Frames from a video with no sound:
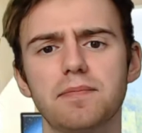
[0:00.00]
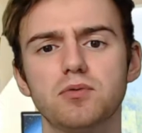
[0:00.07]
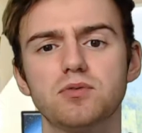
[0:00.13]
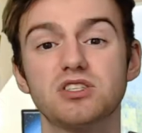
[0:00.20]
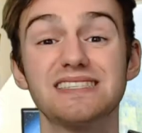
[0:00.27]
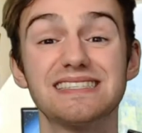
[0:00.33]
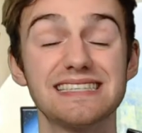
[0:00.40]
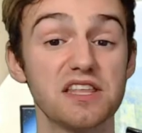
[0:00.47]
to
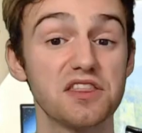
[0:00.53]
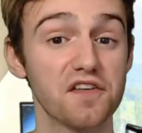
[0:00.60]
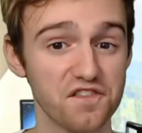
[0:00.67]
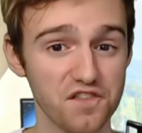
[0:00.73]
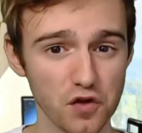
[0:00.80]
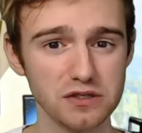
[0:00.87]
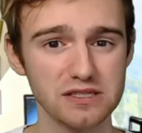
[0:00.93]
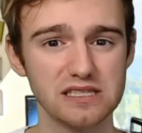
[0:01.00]
see the
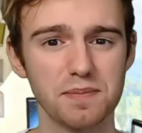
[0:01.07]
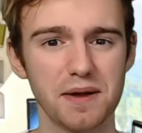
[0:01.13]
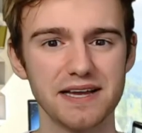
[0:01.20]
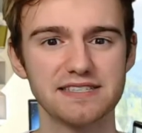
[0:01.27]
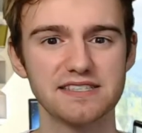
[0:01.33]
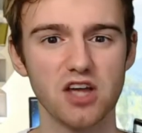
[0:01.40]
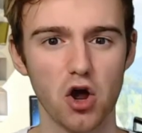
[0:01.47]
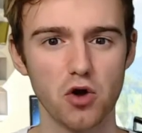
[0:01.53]
full
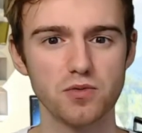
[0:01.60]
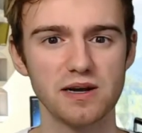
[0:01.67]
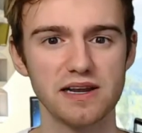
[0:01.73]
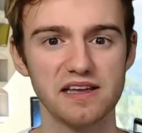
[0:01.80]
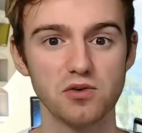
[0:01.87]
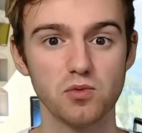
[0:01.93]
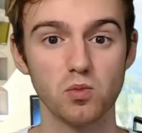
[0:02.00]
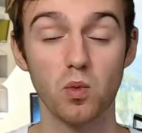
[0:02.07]
space
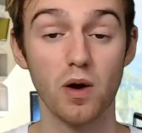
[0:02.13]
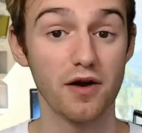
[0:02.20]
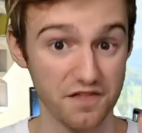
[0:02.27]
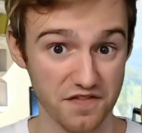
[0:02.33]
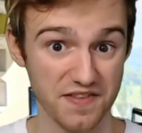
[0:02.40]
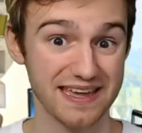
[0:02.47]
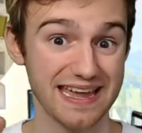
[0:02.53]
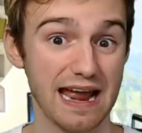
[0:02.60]
only wherever
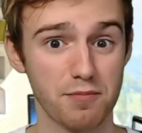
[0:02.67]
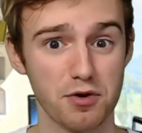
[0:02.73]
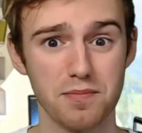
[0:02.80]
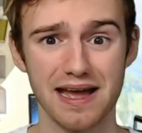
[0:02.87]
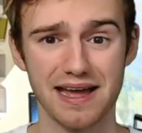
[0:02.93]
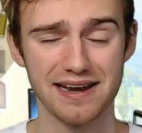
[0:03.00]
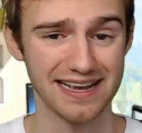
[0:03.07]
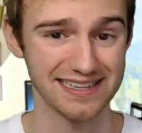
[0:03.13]
the
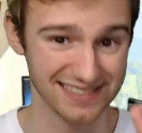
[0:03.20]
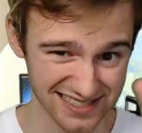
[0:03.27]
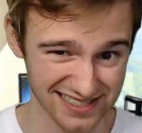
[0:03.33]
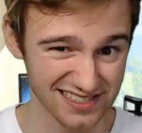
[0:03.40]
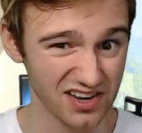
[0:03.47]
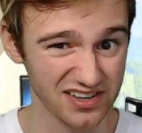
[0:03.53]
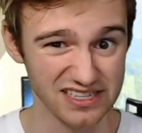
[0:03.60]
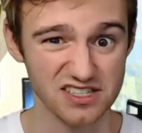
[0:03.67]
cameraman has
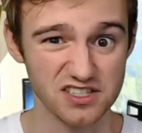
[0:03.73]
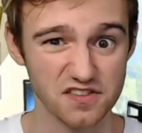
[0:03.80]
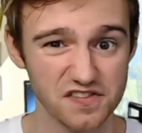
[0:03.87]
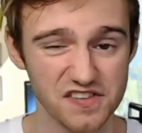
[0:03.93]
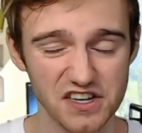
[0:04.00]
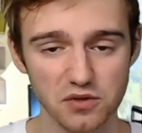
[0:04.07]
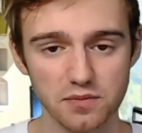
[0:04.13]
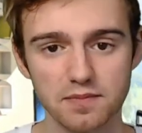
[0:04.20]
decided to
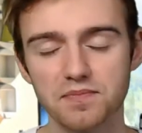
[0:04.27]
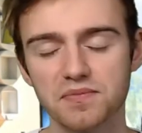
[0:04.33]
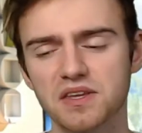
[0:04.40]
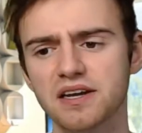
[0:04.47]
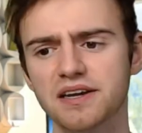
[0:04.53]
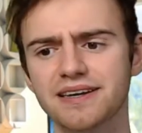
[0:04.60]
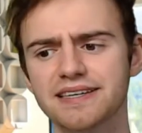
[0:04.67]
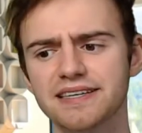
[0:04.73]
film.
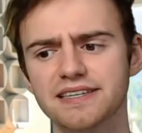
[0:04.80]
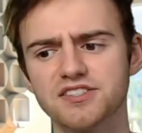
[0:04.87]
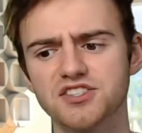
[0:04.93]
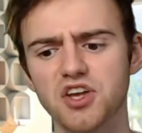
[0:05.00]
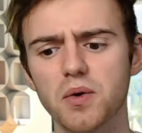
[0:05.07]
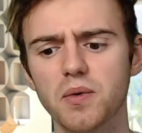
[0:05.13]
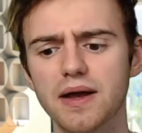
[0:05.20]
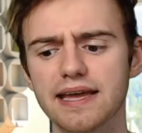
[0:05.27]

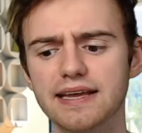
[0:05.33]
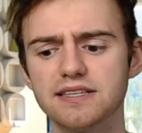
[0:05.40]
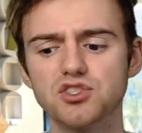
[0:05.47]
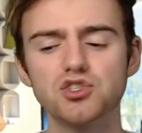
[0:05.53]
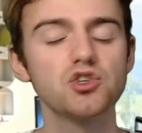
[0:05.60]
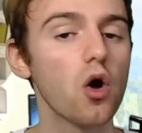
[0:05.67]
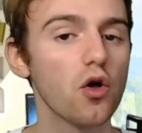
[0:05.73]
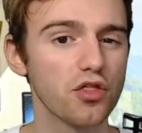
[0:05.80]
So it's
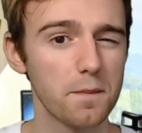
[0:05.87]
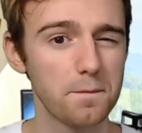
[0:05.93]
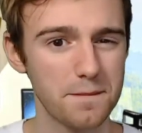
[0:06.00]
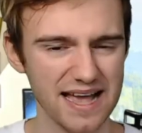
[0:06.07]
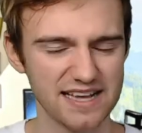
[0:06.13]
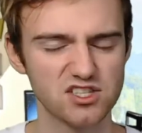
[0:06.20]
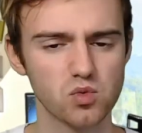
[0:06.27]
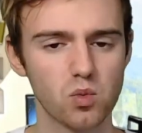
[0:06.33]
not the
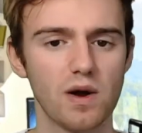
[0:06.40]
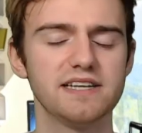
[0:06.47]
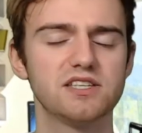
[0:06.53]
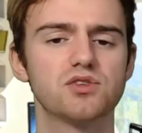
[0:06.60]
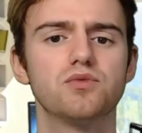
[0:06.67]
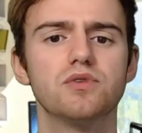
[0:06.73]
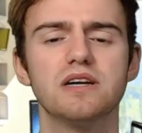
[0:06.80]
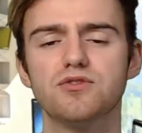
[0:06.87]
best way to
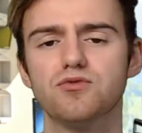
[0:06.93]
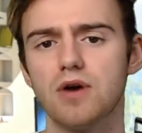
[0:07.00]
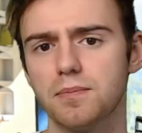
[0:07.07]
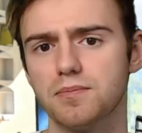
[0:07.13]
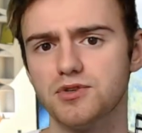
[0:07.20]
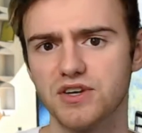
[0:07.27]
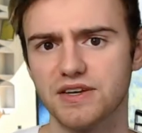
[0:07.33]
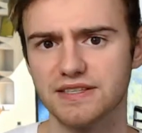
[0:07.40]
really
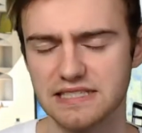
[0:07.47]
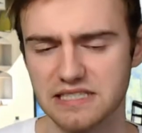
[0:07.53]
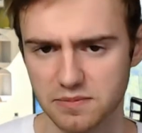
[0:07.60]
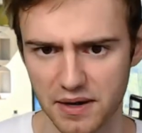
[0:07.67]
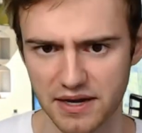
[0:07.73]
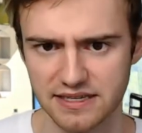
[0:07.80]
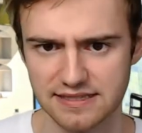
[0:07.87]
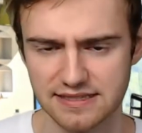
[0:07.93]
represent
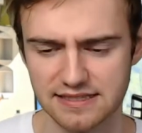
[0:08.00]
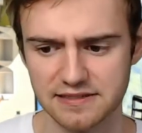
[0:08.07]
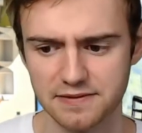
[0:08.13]
space.